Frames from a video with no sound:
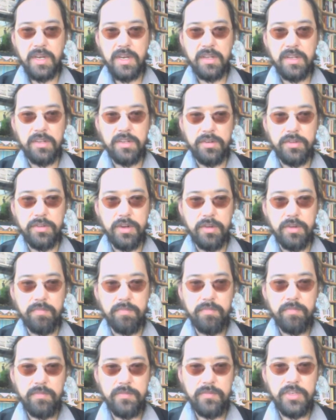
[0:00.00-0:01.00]
clear their
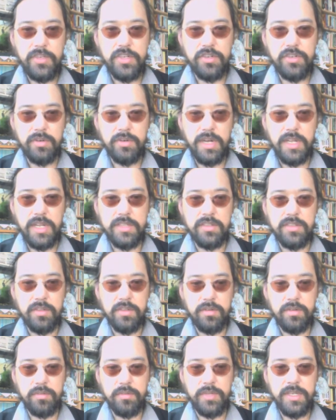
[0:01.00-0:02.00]
digital heads a
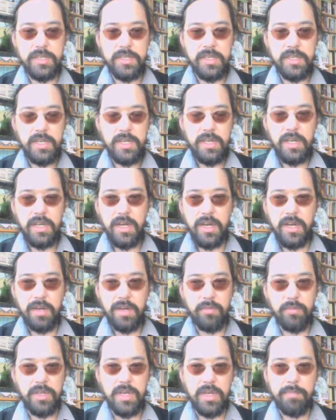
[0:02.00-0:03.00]
little bit.
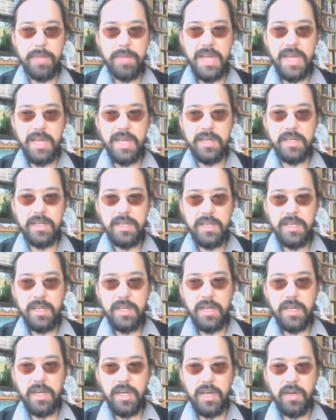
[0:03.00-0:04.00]
And when we come back,
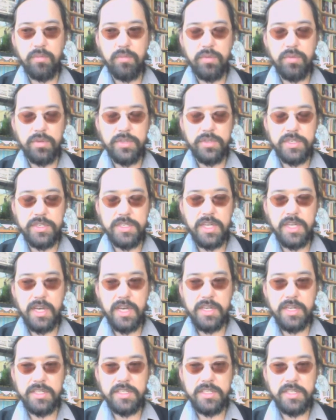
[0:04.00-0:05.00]
we'll
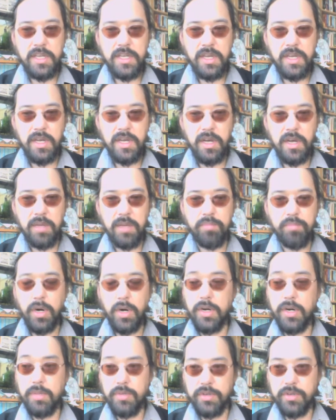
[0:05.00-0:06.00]
discuss
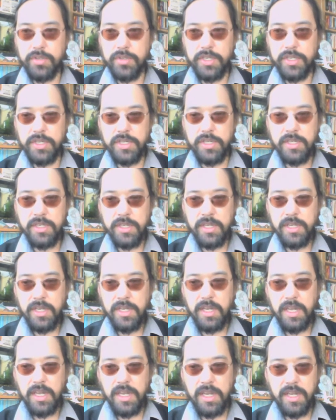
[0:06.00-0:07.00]
party building
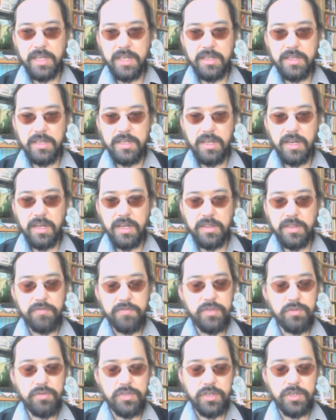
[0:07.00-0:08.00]
and the
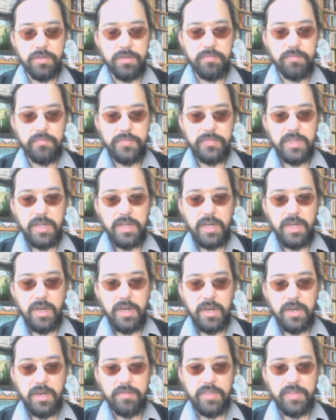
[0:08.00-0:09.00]
future
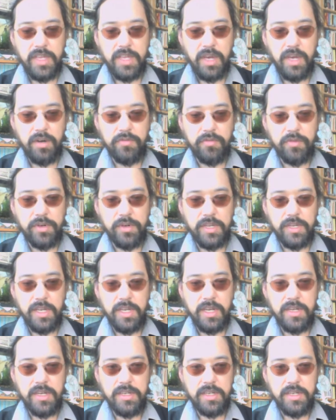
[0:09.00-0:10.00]
of the
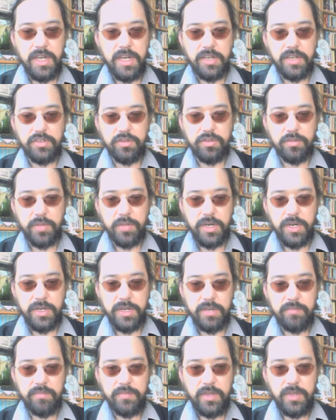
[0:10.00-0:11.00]
California National Party.
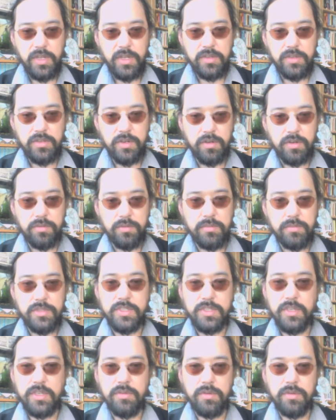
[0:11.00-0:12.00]
So
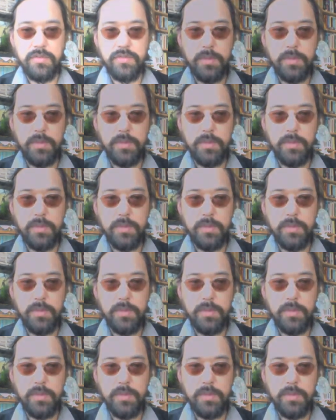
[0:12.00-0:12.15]
see you in a few